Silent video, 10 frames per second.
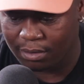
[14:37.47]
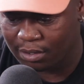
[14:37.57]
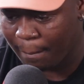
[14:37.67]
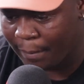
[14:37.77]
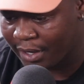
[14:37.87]

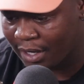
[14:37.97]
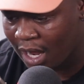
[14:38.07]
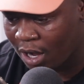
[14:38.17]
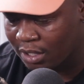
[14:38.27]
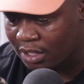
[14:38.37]
So I put it
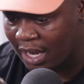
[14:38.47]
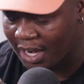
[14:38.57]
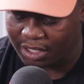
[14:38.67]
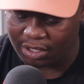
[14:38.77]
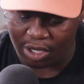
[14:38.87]
out. I
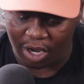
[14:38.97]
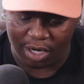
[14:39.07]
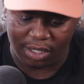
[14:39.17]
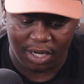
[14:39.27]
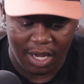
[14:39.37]

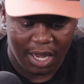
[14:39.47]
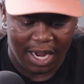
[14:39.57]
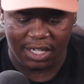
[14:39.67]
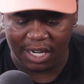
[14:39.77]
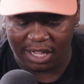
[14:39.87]

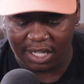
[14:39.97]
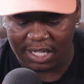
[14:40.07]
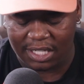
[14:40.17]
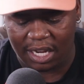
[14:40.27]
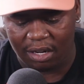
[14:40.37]
did a
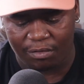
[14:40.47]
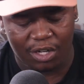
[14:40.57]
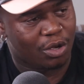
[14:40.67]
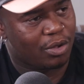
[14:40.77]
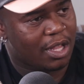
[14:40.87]
30-second
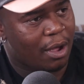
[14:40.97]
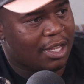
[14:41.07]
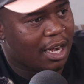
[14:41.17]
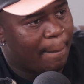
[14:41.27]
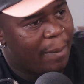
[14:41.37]
video
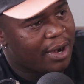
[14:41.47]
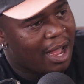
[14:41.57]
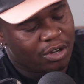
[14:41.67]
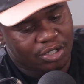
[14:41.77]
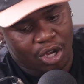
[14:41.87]
that I put
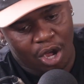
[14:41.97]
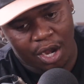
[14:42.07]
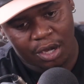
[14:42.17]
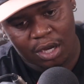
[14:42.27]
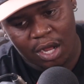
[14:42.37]
out
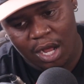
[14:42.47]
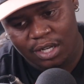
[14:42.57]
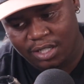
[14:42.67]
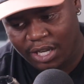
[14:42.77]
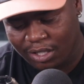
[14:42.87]
on
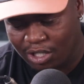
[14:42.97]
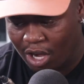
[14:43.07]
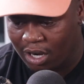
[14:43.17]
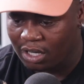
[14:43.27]
TikTok.